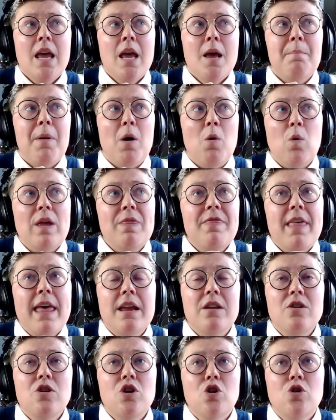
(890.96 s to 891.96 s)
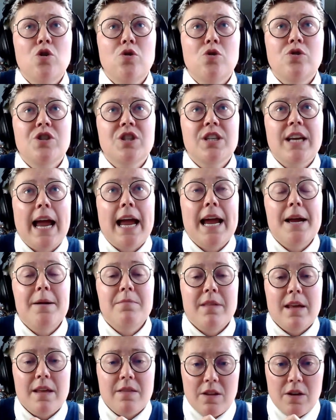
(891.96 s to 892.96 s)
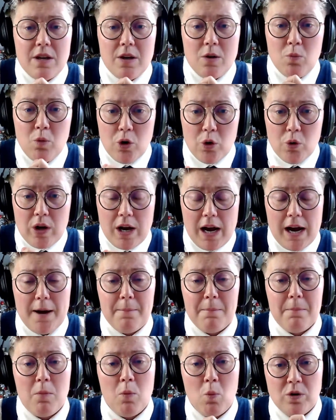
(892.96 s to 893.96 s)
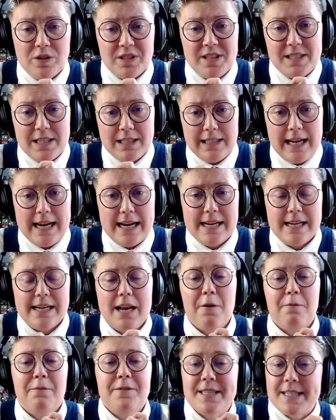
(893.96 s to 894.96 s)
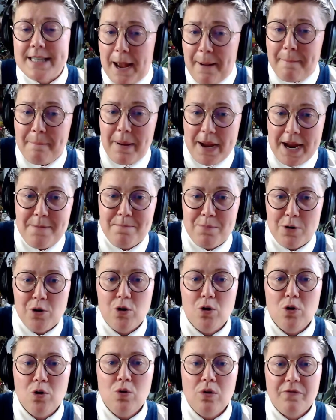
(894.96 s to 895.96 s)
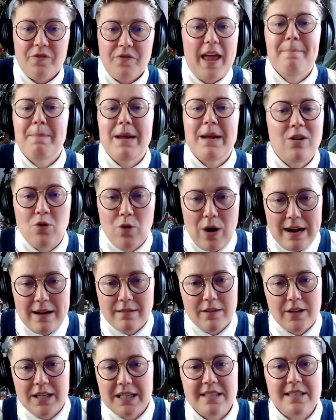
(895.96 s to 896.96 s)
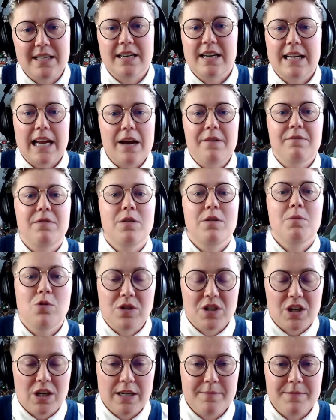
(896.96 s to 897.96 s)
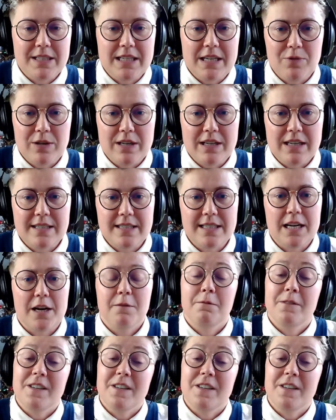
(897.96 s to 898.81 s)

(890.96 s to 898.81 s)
But when that news came that the World Cup was delayed, now for some people that meant great things and it gave them more time to get ready and stuff.